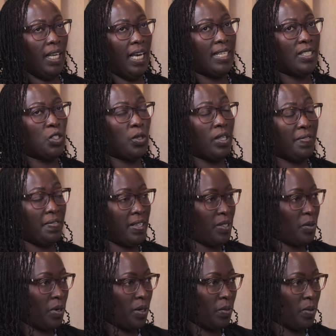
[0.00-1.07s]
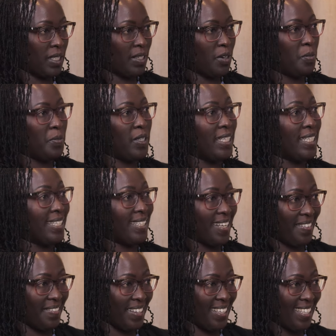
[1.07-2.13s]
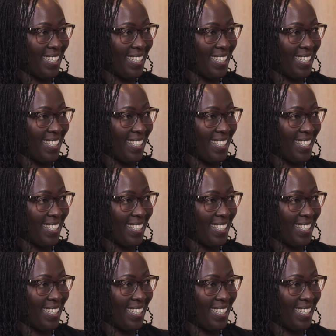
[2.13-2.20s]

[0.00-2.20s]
And so the first one was community service.